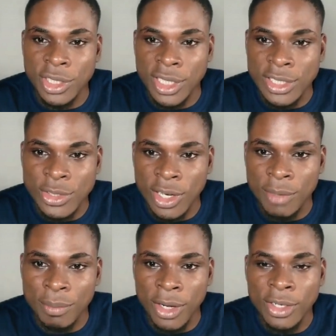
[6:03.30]
is all
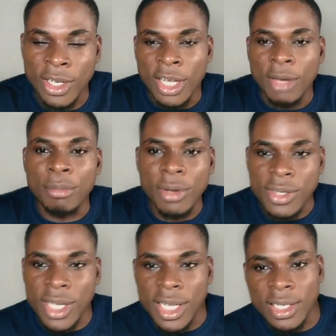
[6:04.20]
about. But
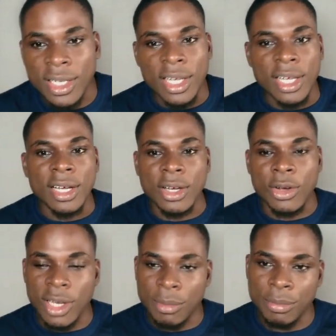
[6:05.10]
then
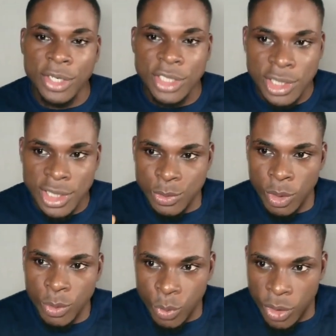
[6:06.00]
collaboration is
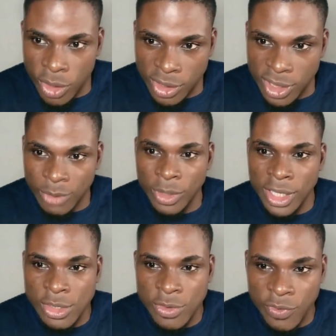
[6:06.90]
one word that we
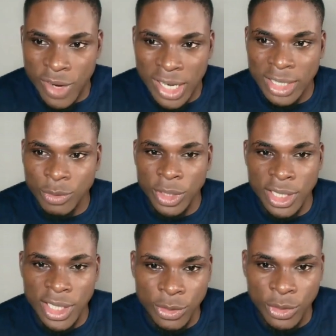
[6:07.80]
need to find within
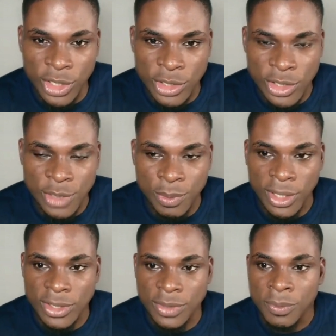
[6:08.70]
the education
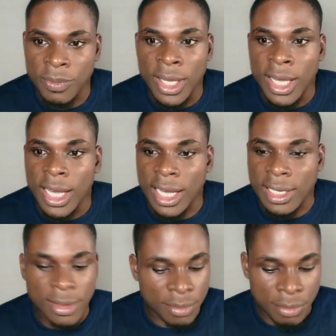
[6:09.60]
space.
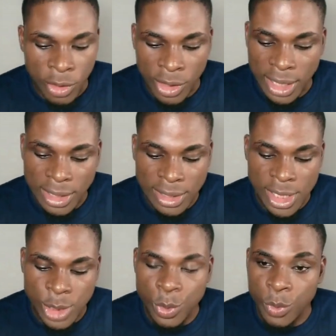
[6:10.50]
And gone are the
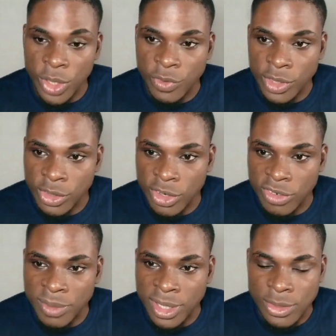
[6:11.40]
days we wait for the
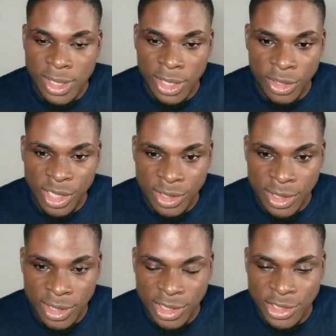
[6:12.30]
government to take on
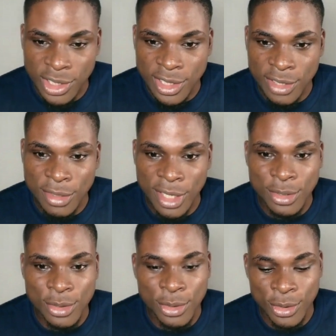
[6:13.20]
initiatives and
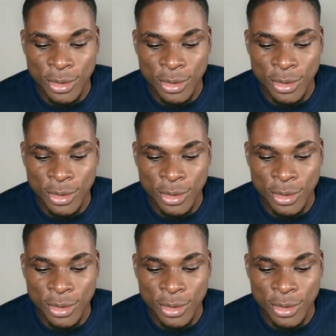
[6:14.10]
to